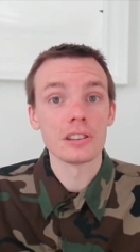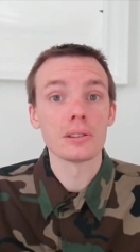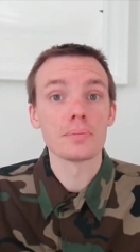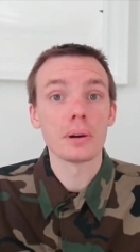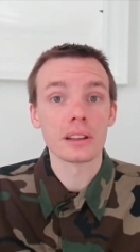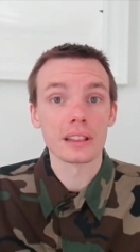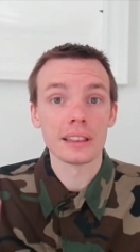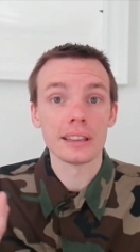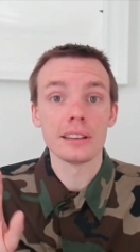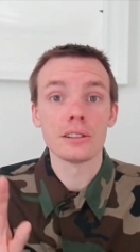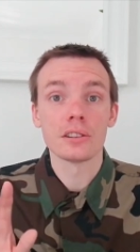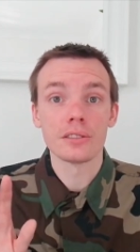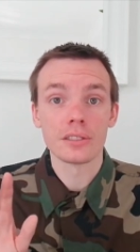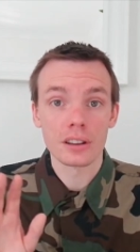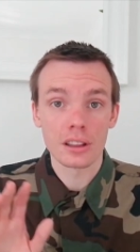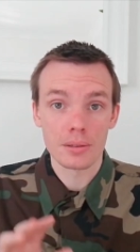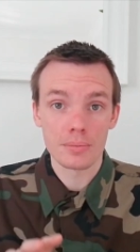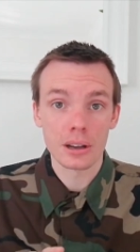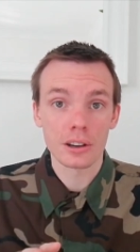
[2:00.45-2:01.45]
by the leader of
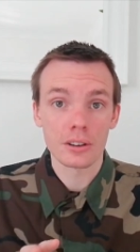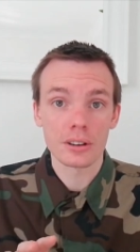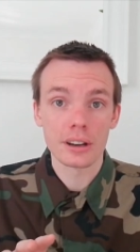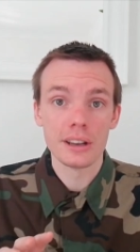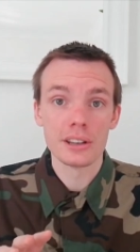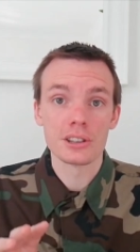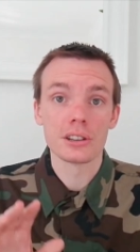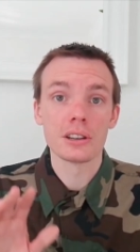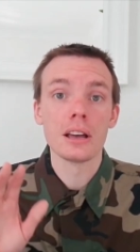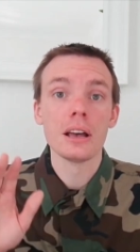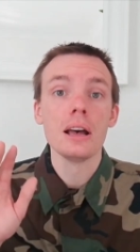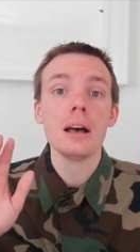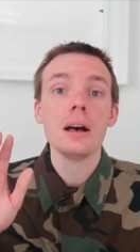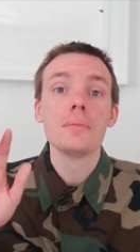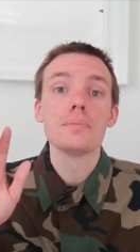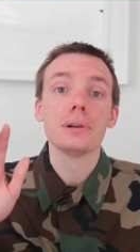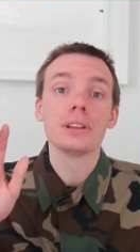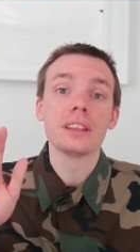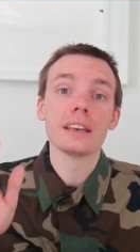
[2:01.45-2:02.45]
another micronation,
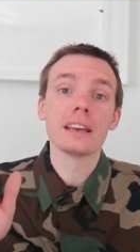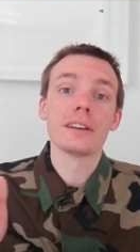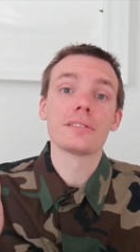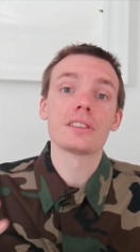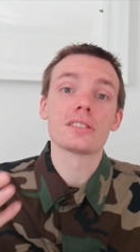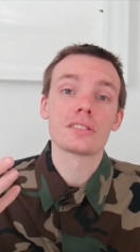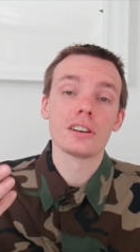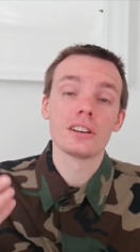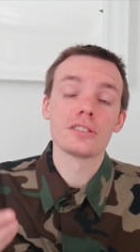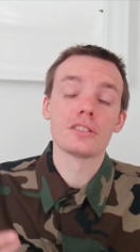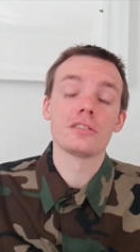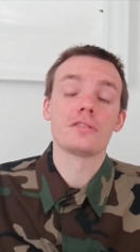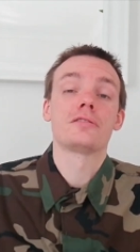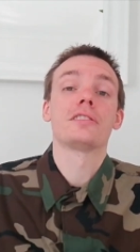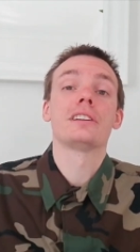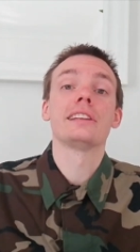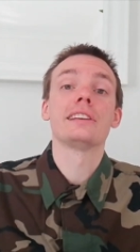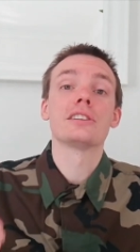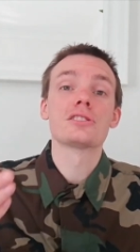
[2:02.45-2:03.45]
but they have decided to
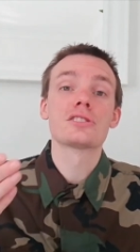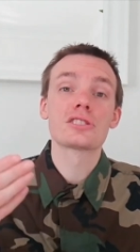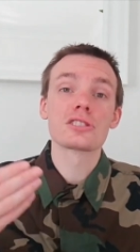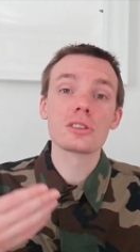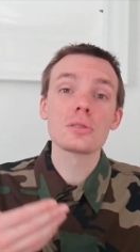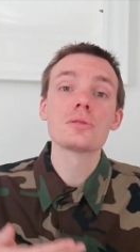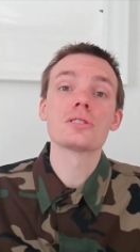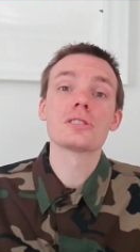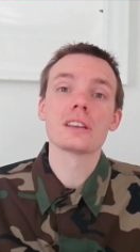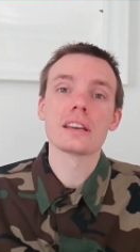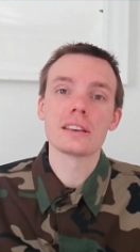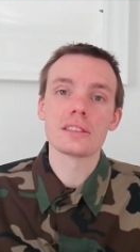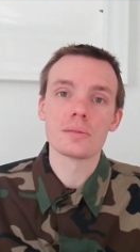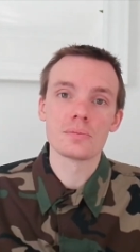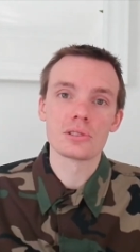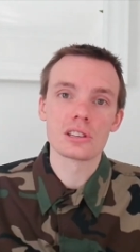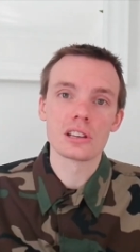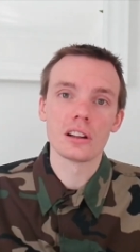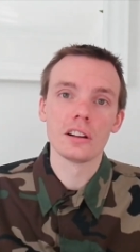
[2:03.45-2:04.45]
freely associate
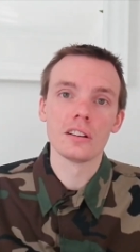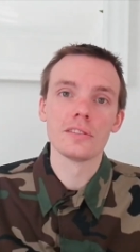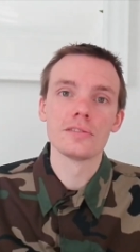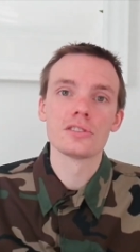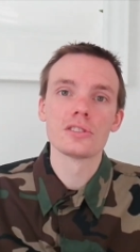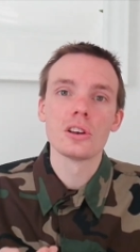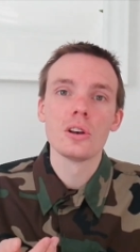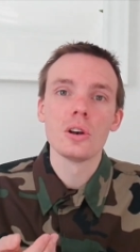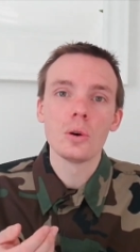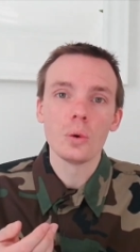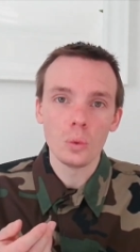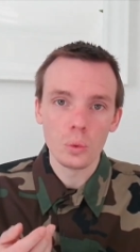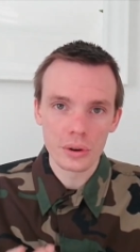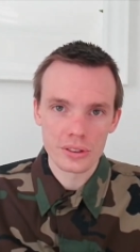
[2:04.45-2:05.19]
themselves with